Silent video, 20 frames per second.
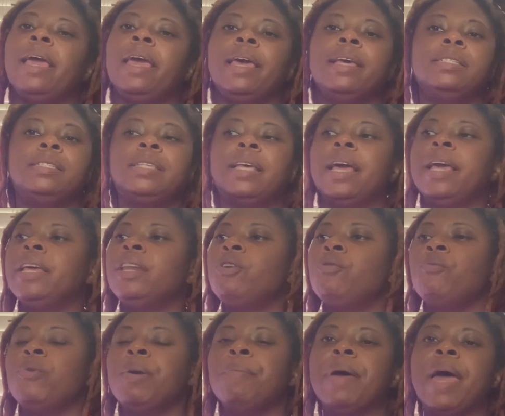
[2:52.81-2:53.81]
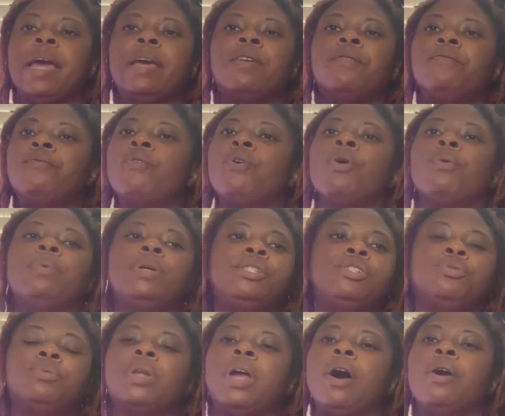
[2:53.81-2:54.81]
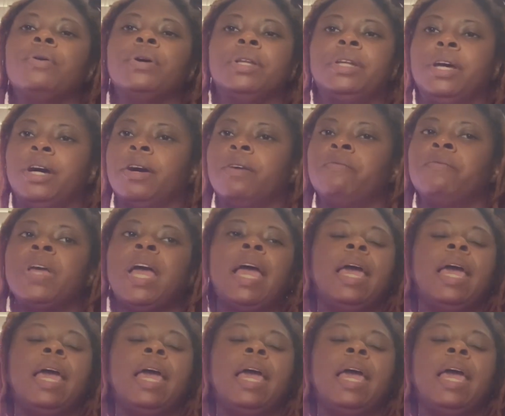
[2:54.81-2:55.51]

He said he didn't went back and forth with you long enough.